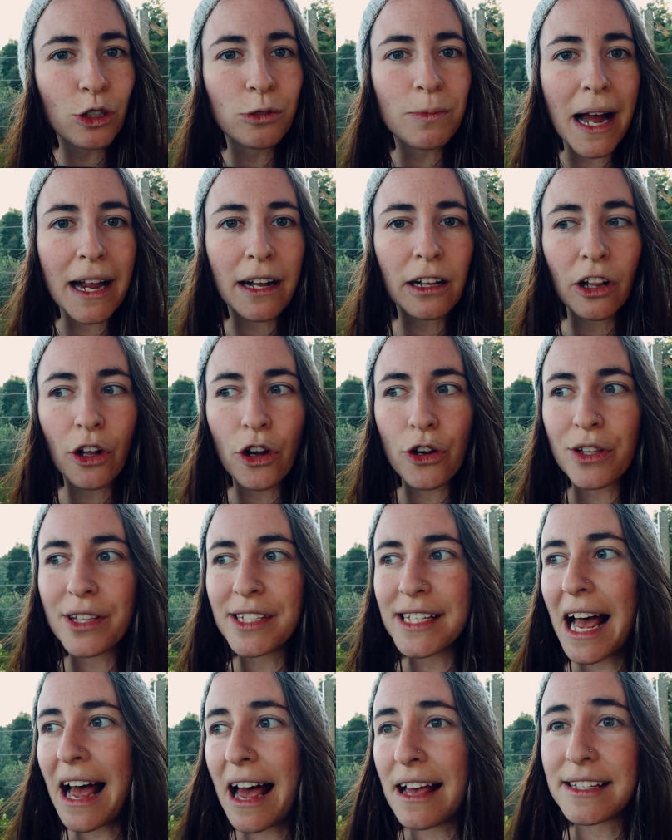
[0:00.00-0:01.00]
all my
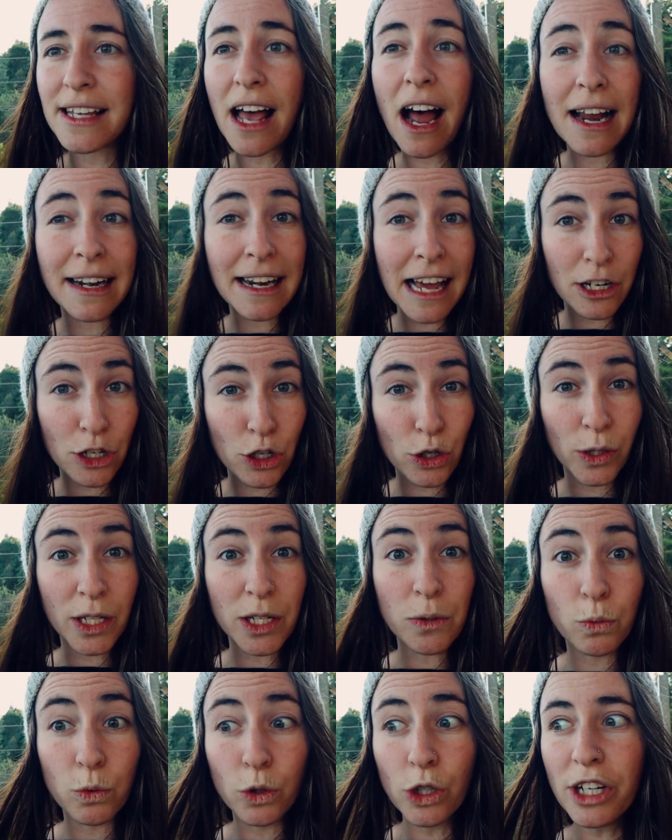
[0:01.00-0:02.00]
clothes as I
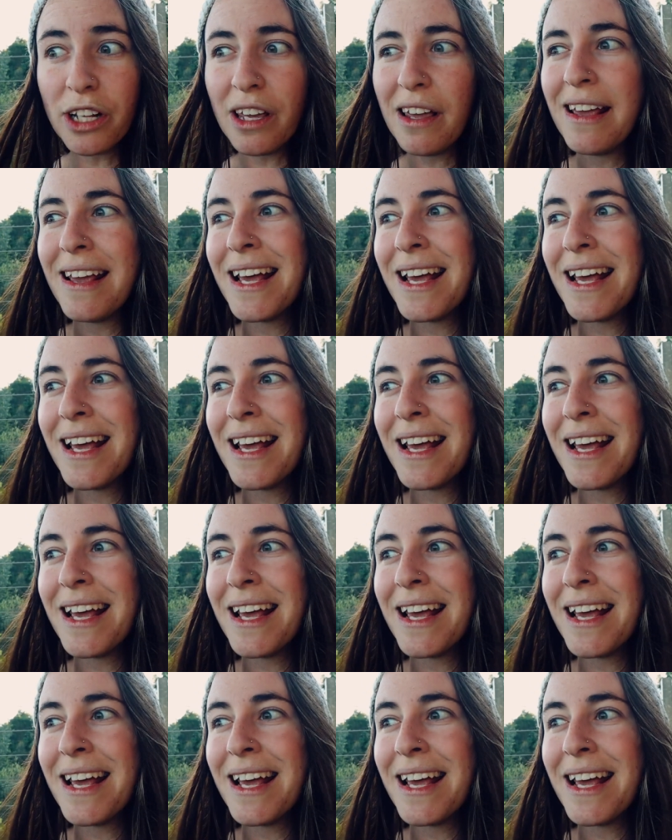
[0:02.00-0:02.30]
naturally would,